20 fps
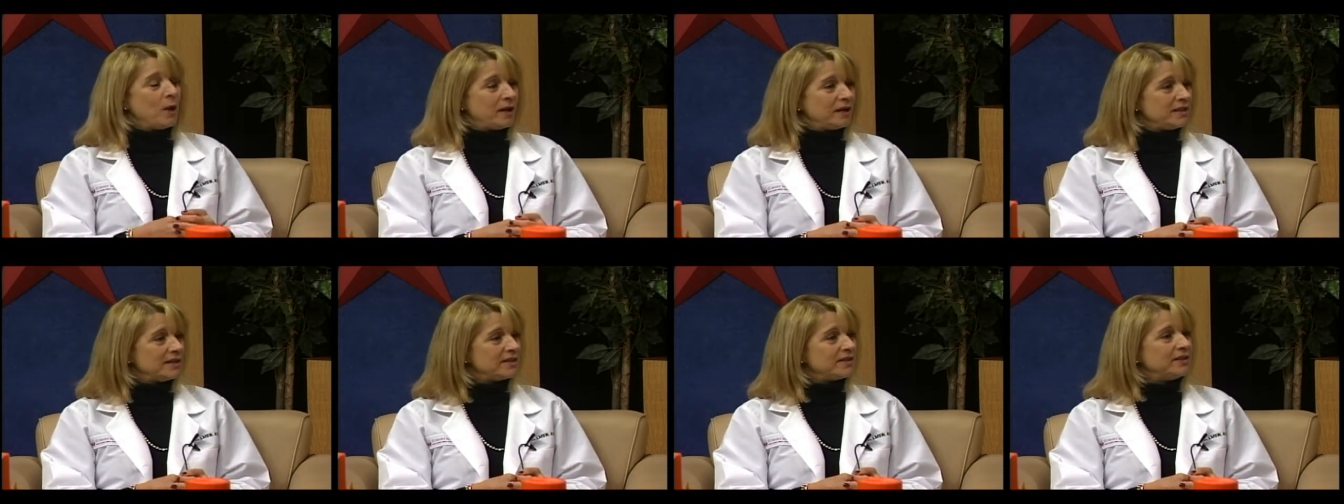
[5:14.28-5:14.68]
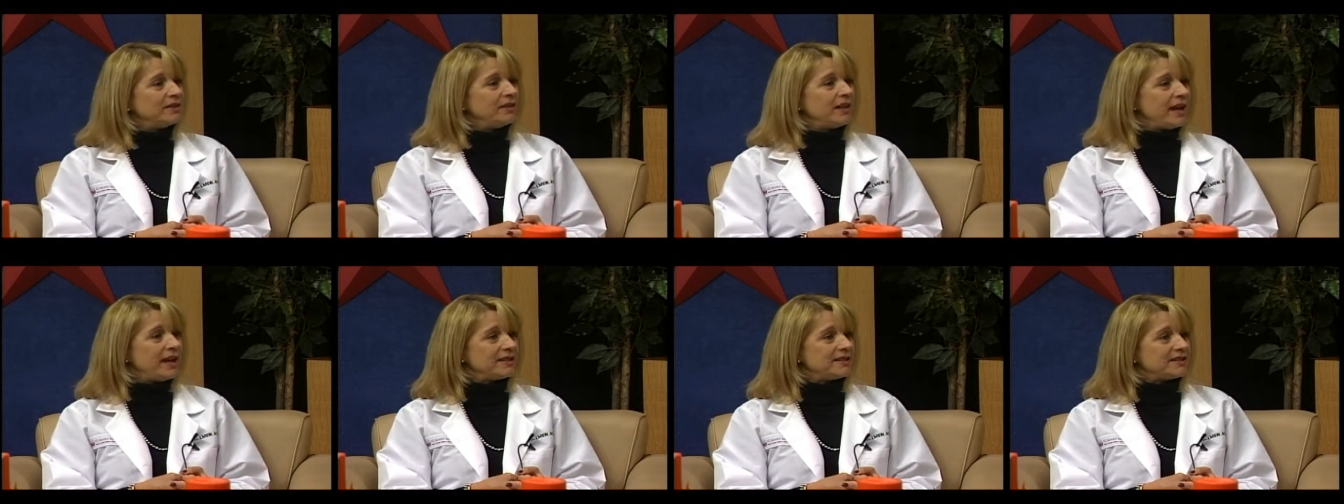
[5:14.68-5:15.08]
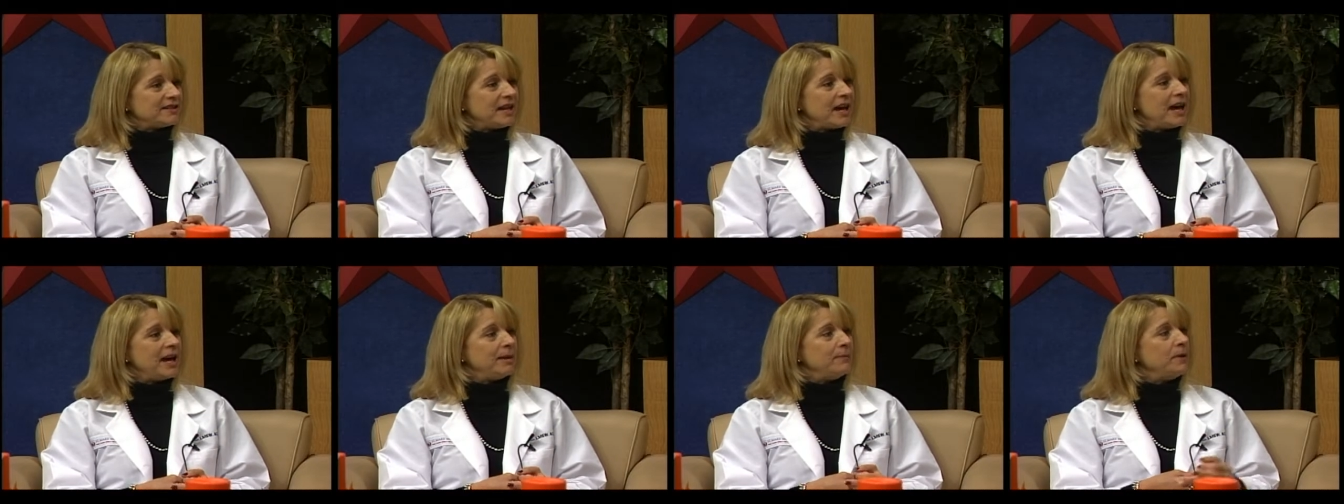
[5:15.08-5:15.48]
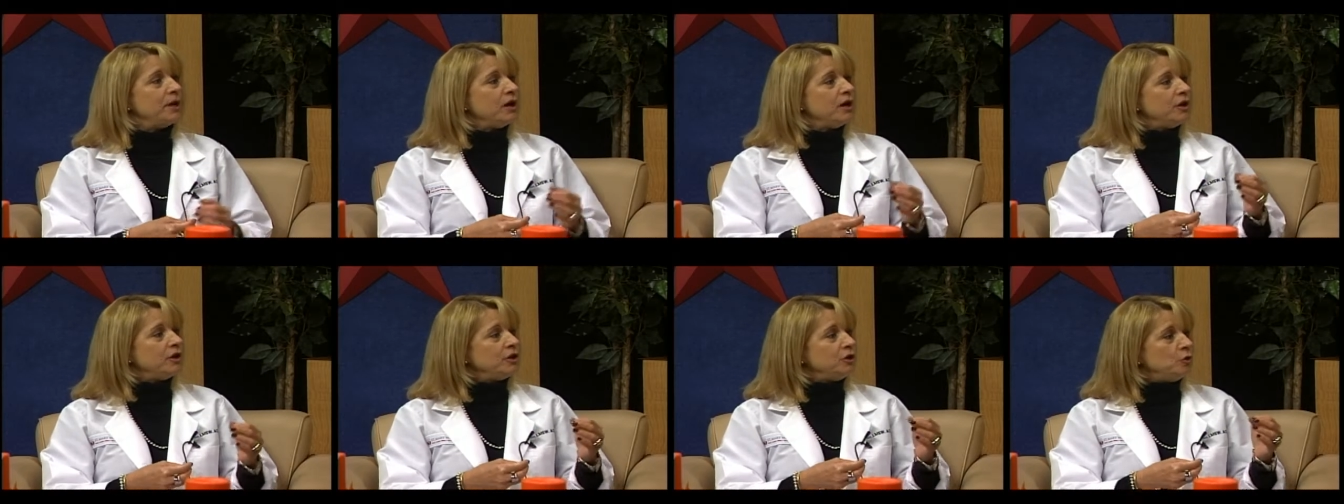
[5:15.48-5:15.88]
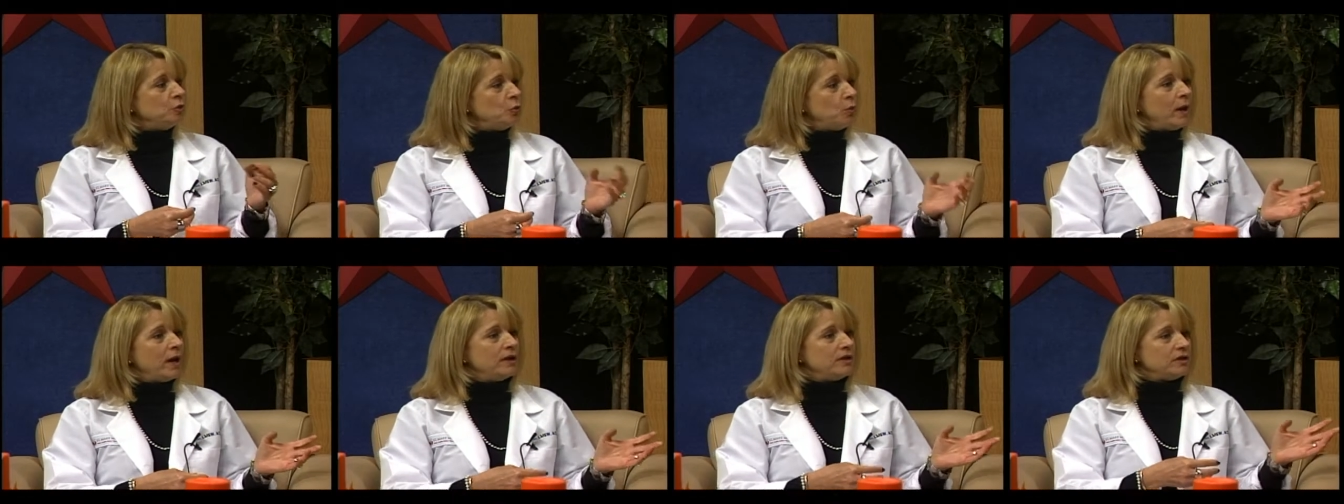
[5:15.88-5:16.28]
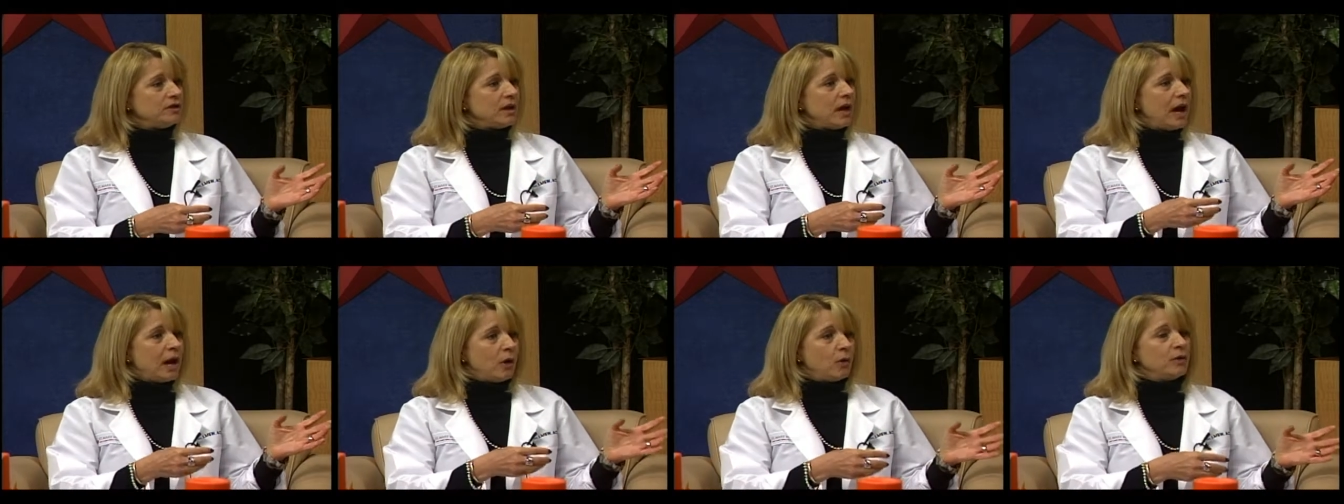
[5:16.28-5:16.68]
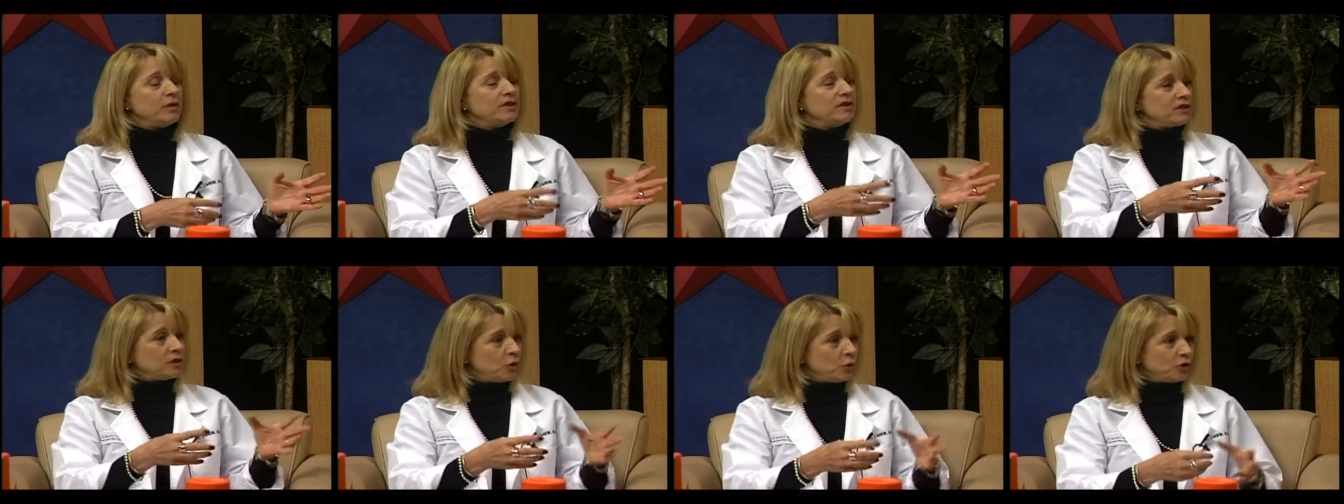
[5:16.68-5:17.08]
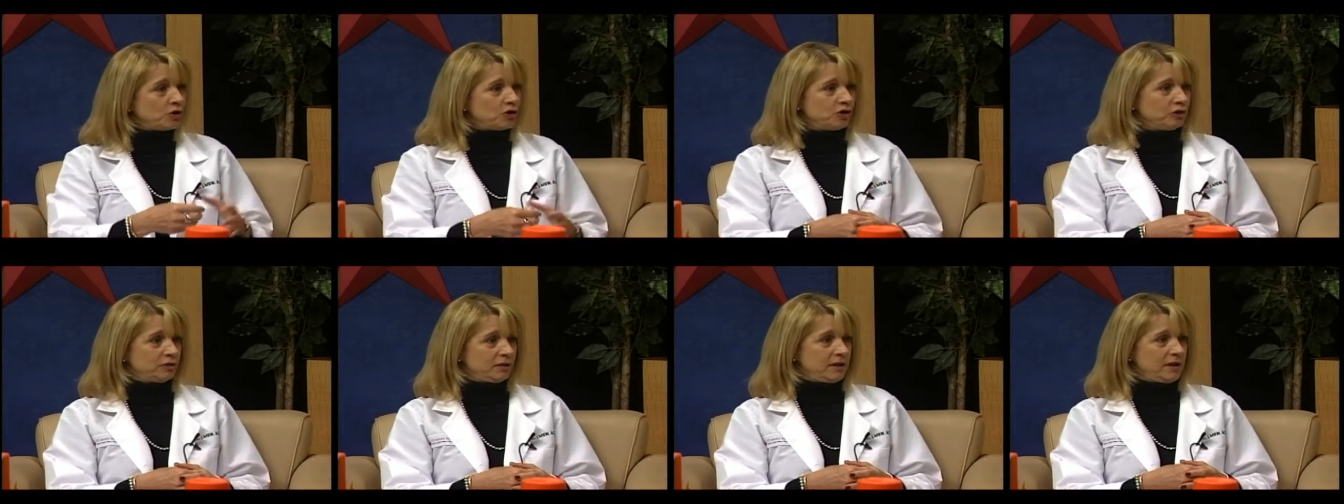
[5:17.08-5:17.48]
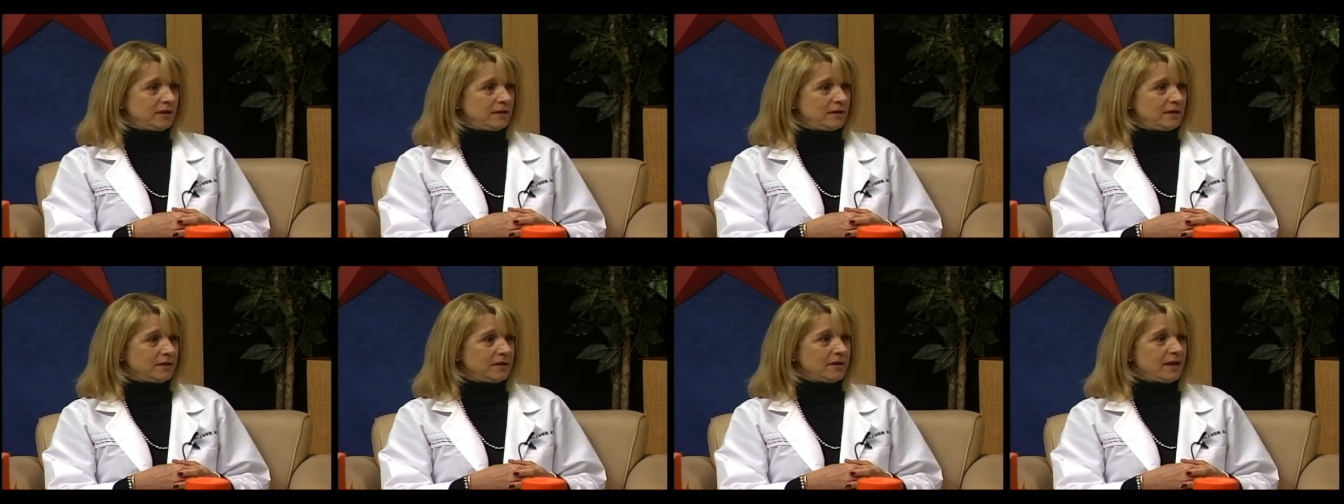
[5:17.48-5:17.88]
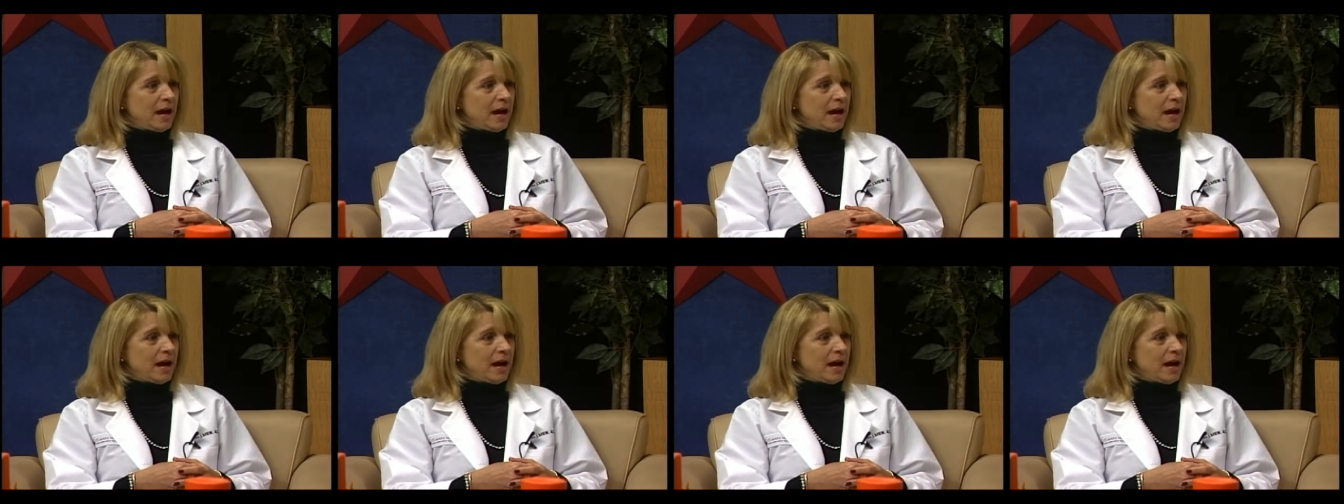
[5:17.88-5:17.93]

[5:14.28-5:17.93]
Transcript: When is the last time you went out socially?